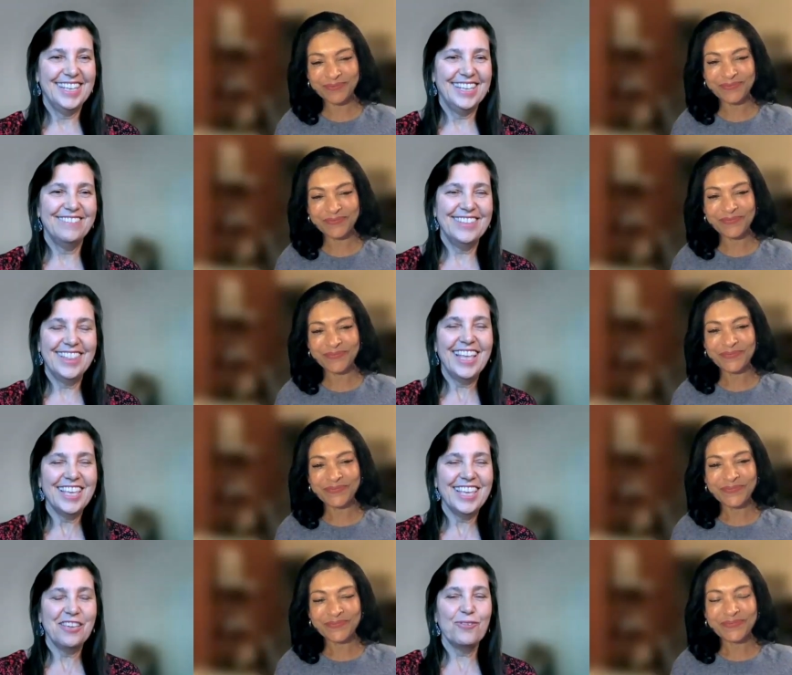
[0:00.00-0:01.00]
Speaker 1: Uh, well,
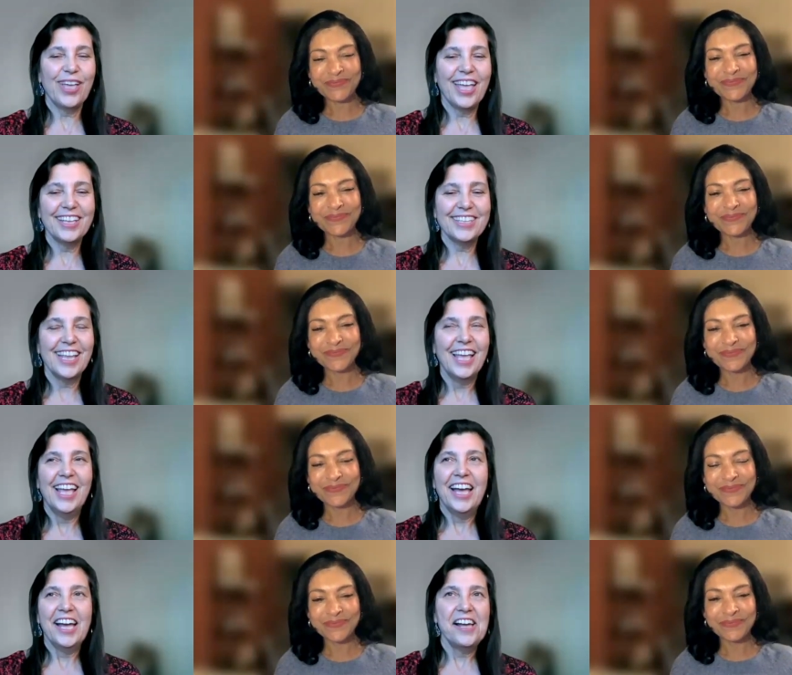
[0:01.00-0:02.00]
thank you. And
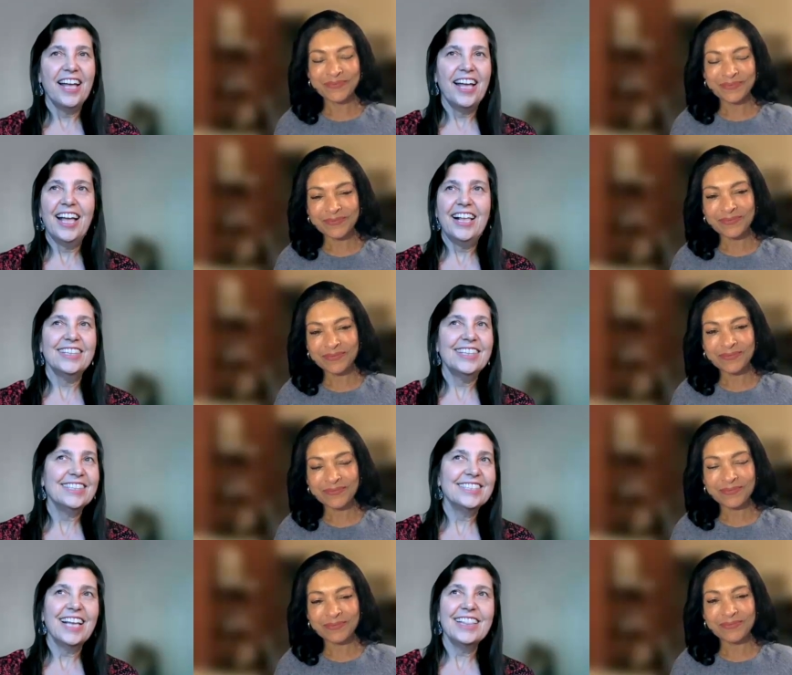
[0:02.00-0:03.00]
uh,
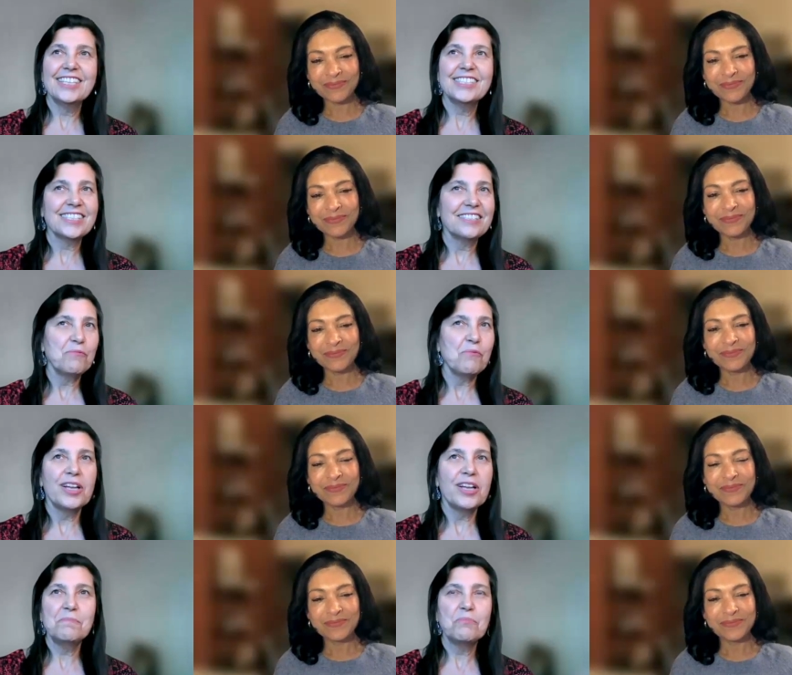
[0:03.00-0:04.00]
tell us
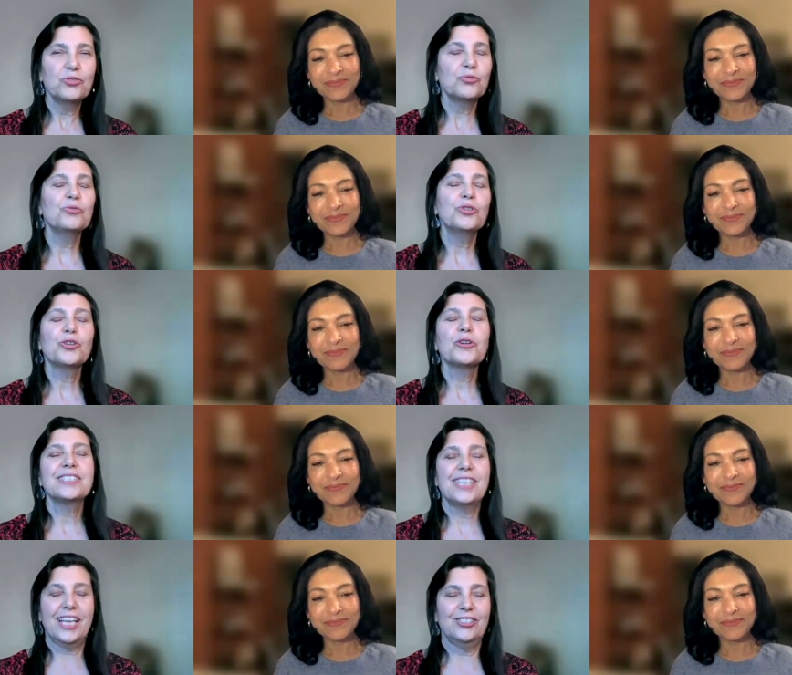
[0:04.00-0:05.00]
what drew your
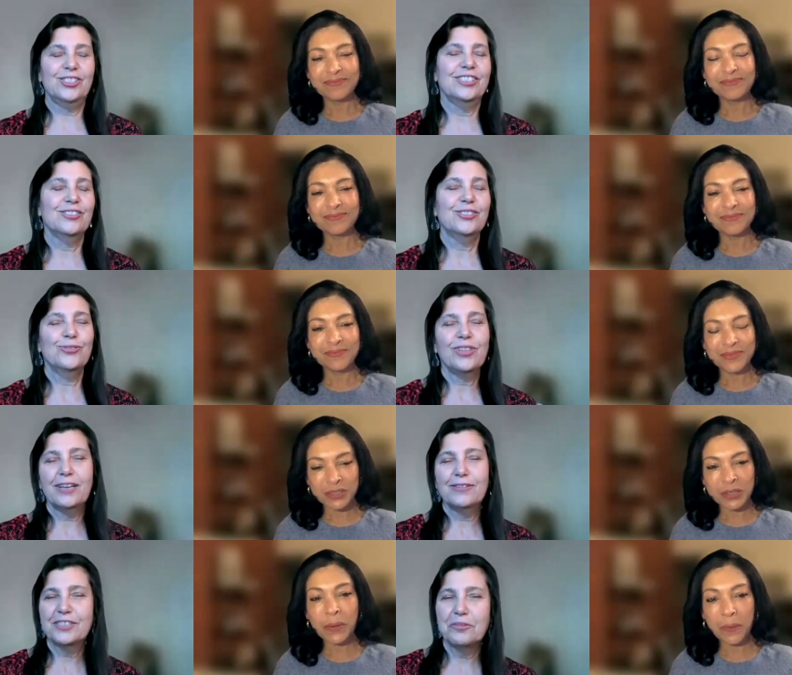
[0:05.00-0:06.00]
attention to
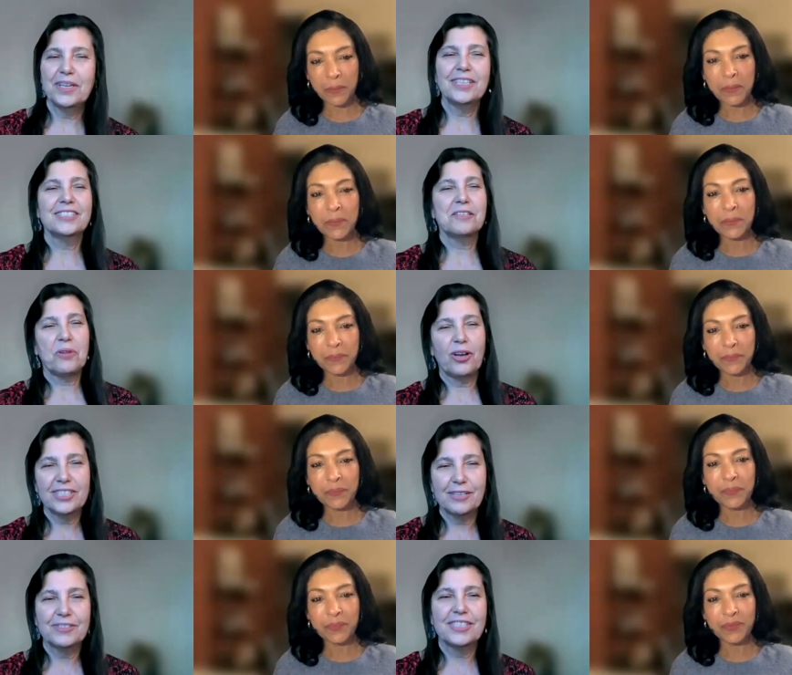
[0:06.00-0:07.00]
lifestyle medicine,
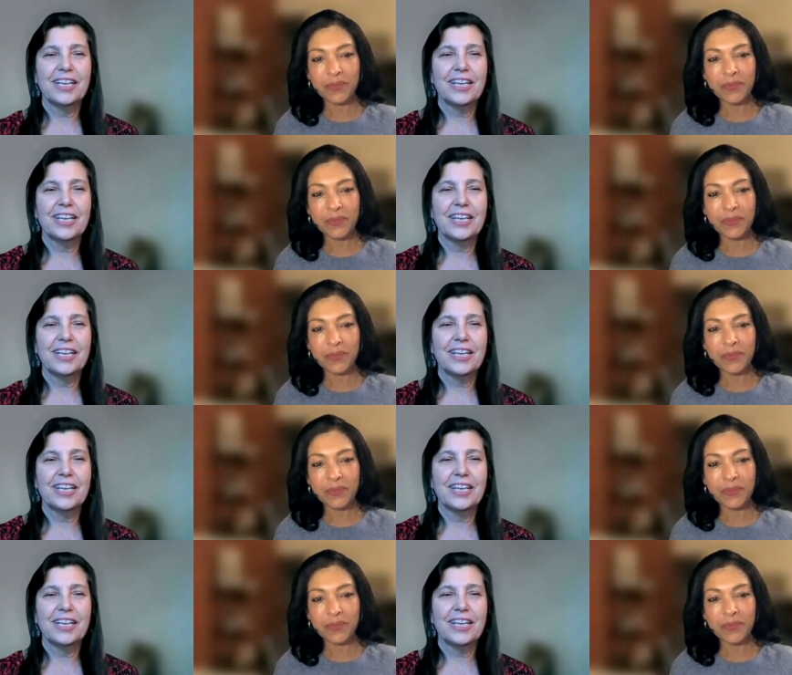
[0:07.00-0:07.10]
positive